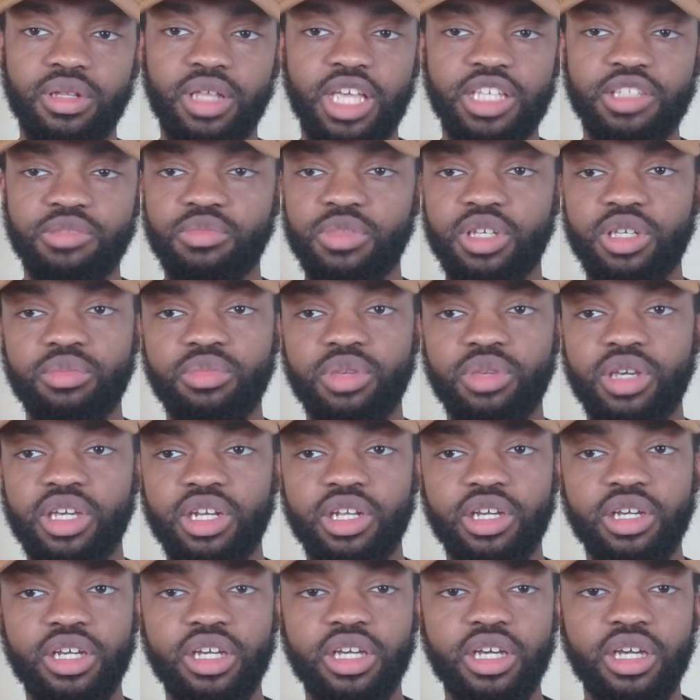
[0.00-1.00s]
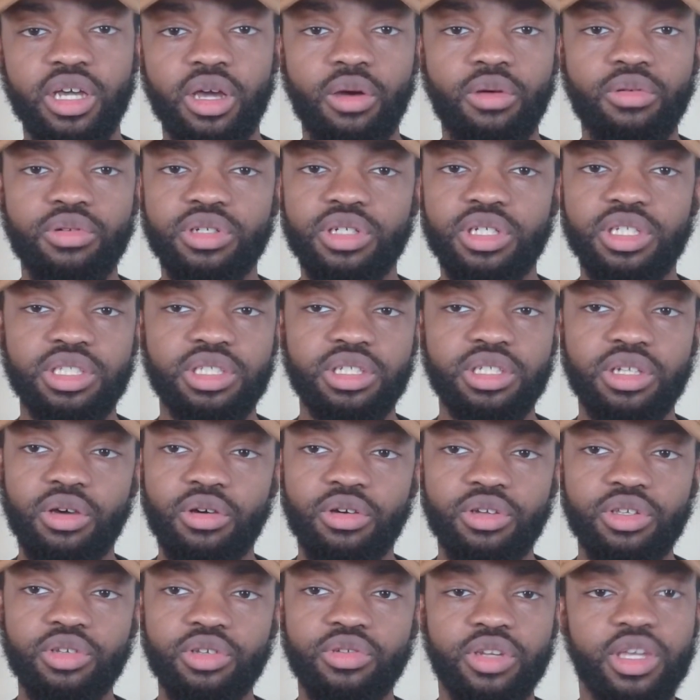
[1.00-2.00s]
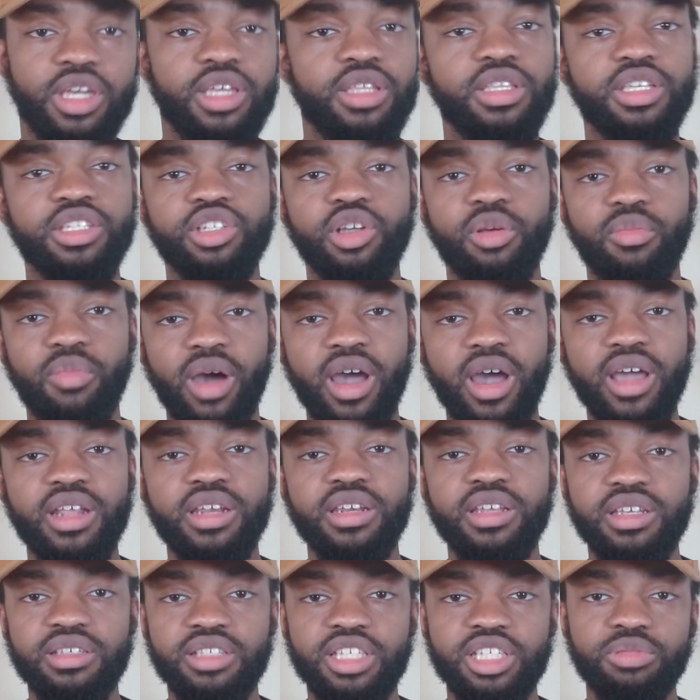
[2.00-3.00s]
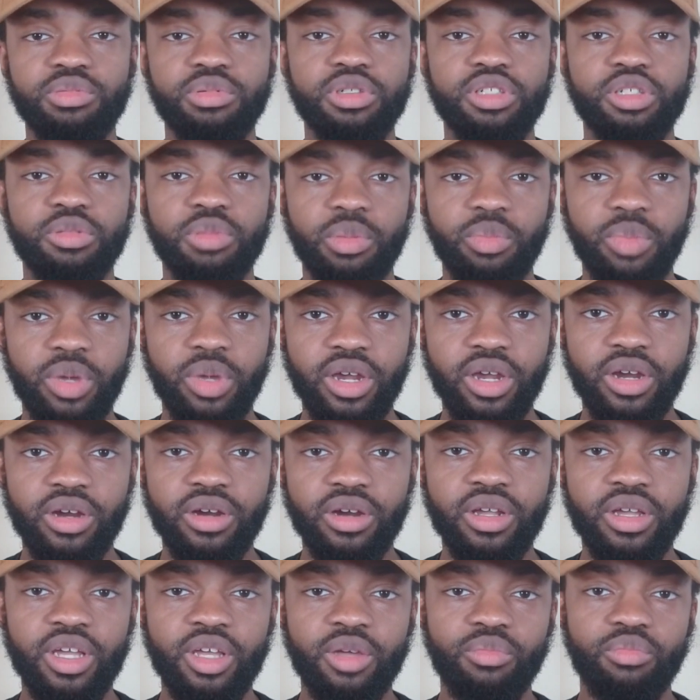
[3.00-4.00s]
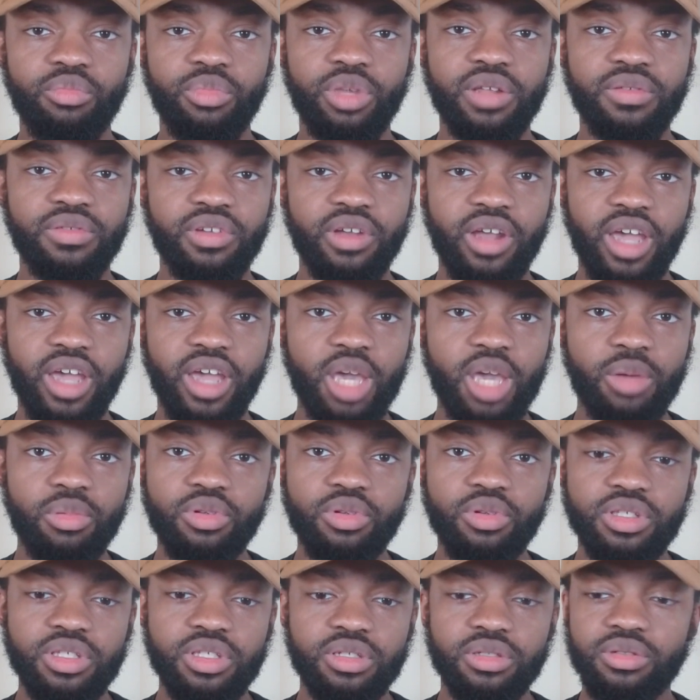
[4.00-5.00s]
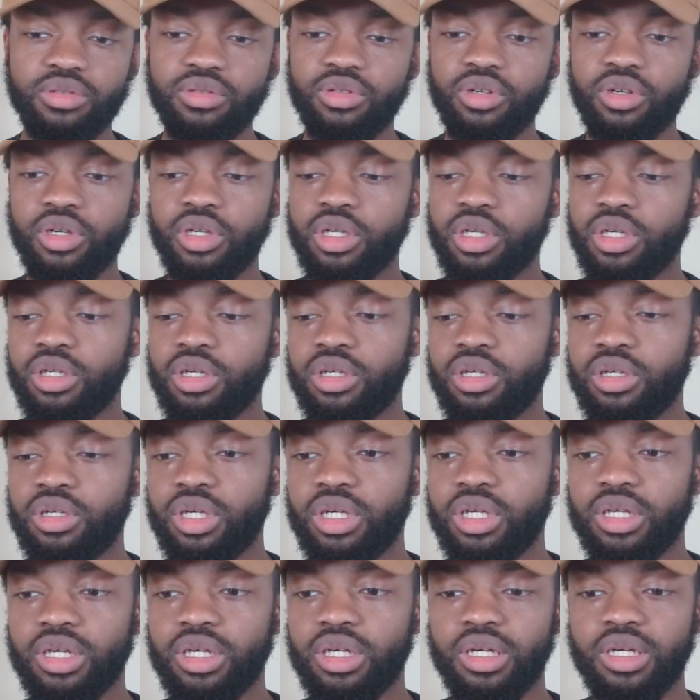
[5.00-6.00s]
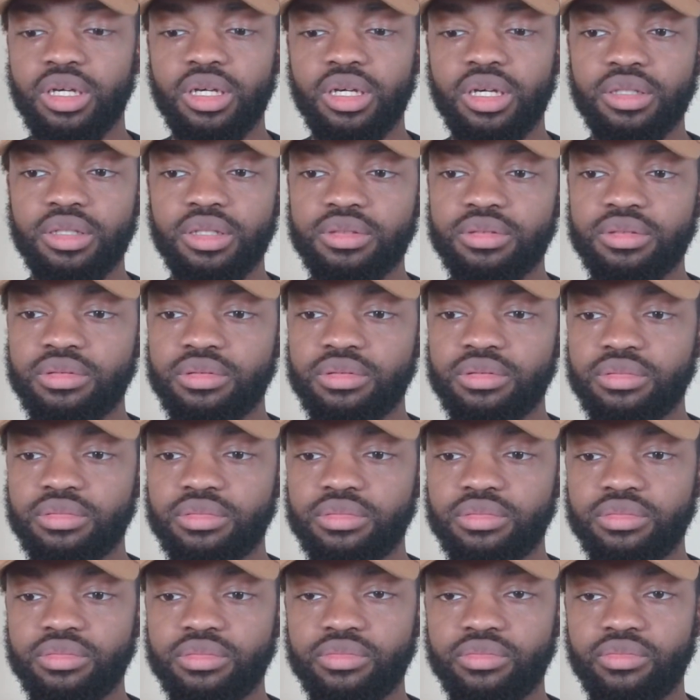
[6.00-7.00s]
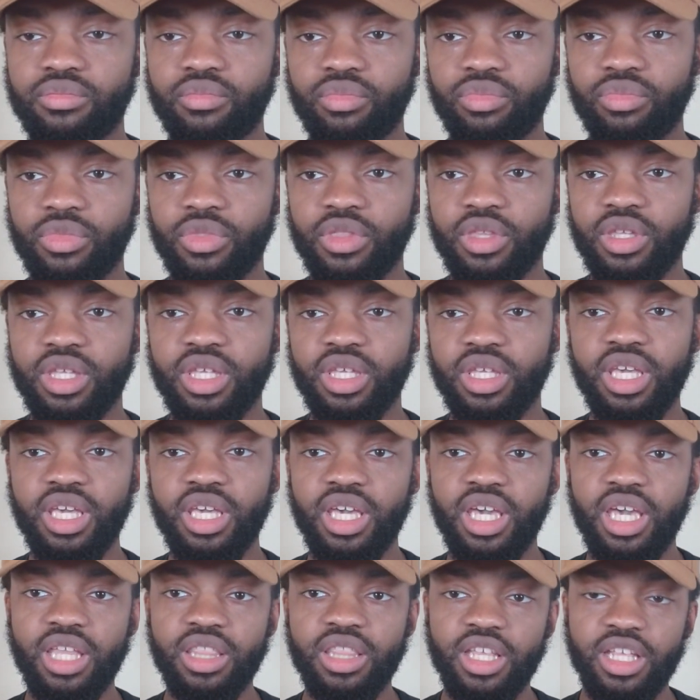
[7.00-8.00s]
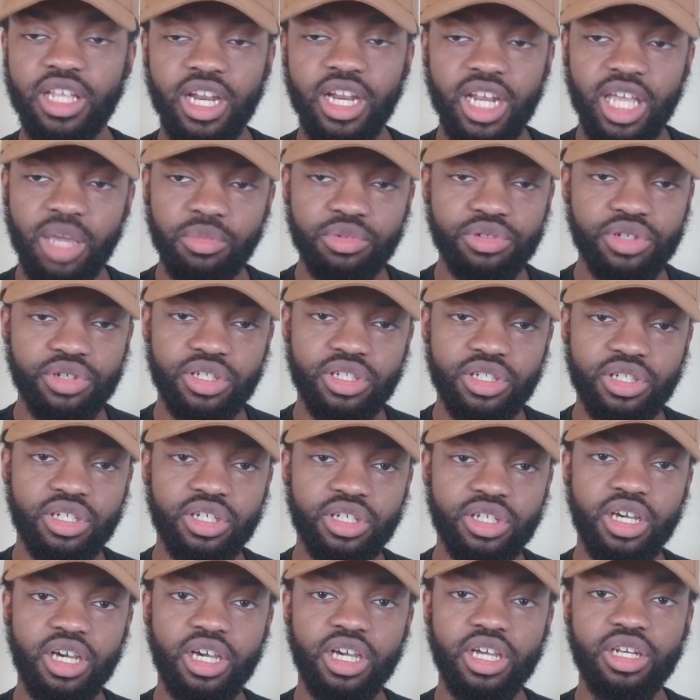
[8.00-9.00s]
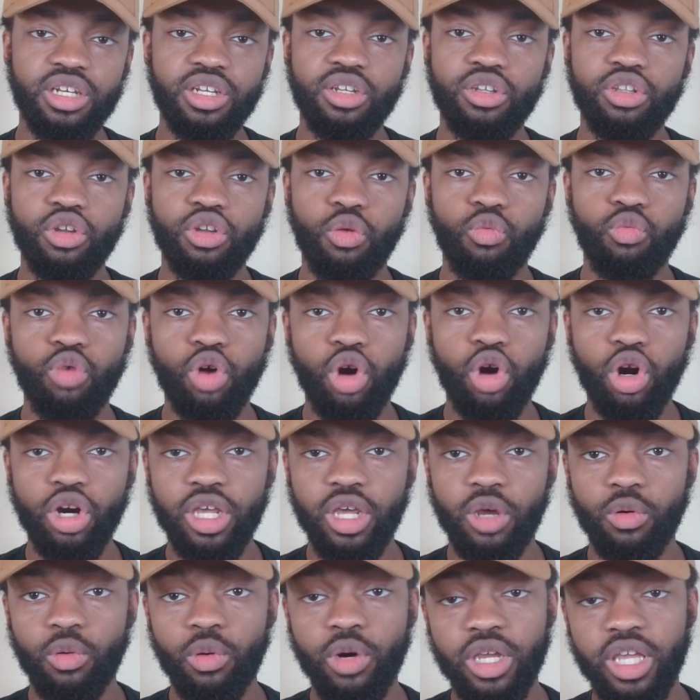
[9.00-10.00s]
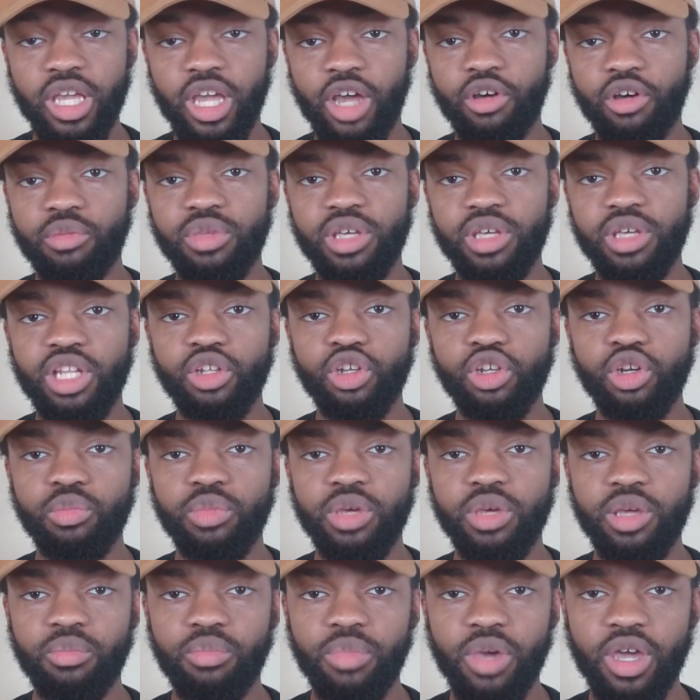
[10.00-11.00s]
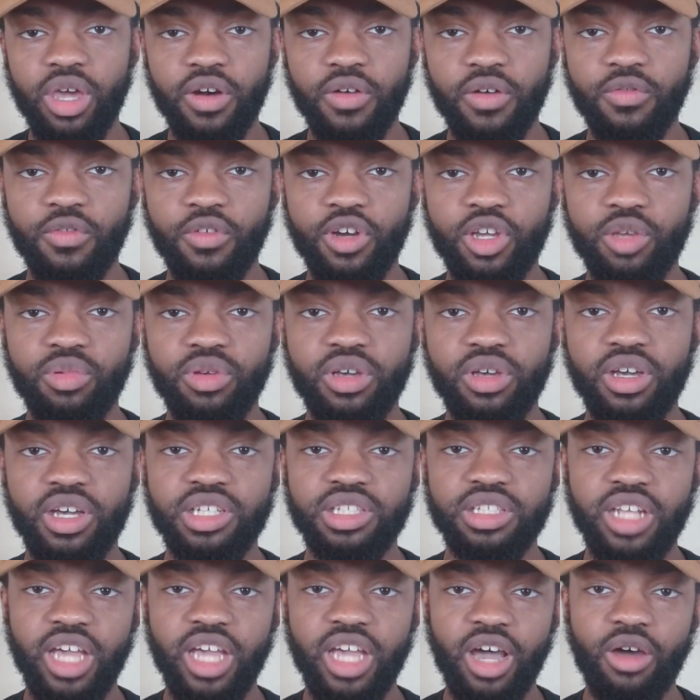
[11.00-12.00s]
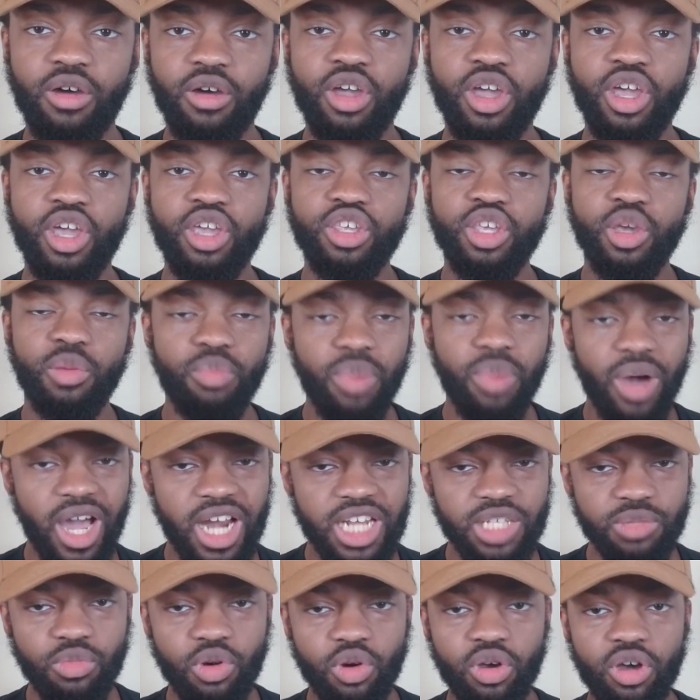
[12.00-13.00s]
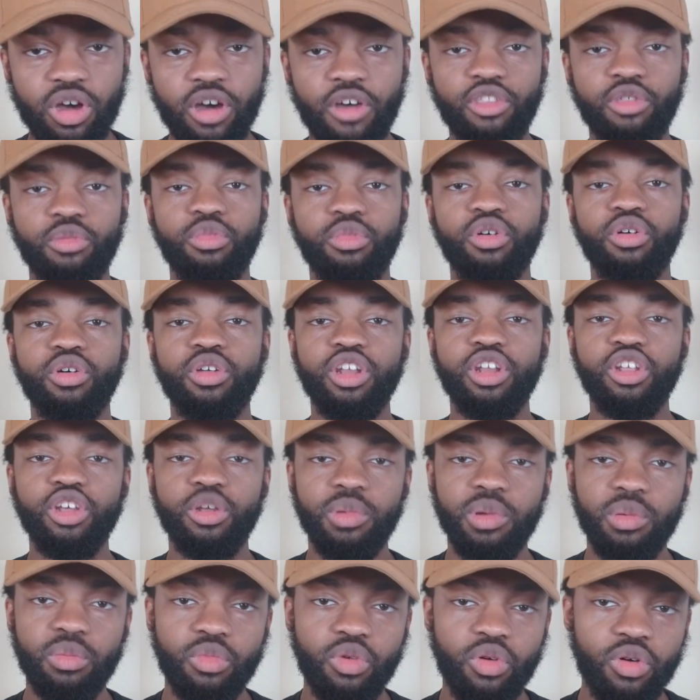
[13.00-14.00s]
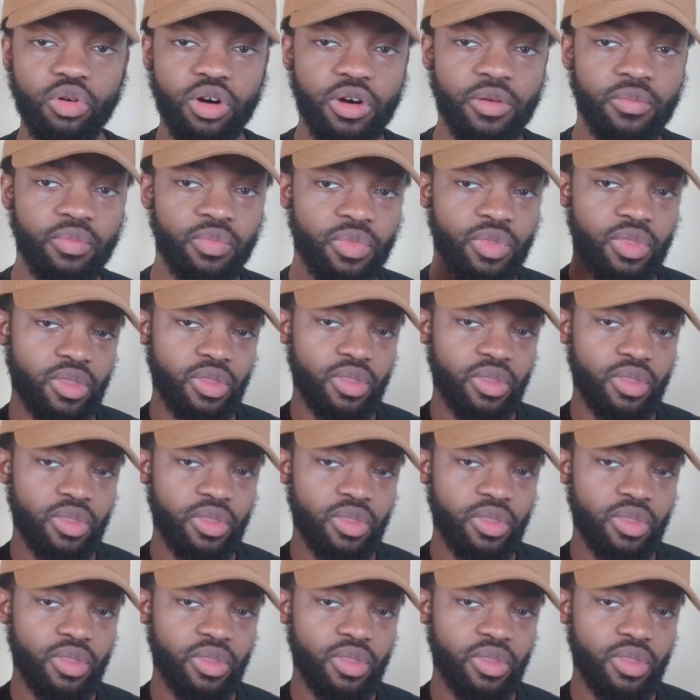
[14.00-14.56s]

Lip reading: That's me being a good coach. Just know you need this. Your body needs this to prepare. But if you're able to uh, get the dynamic stretching done, the workout would be a little bit better for you because now your body's more comfortable and a little bit more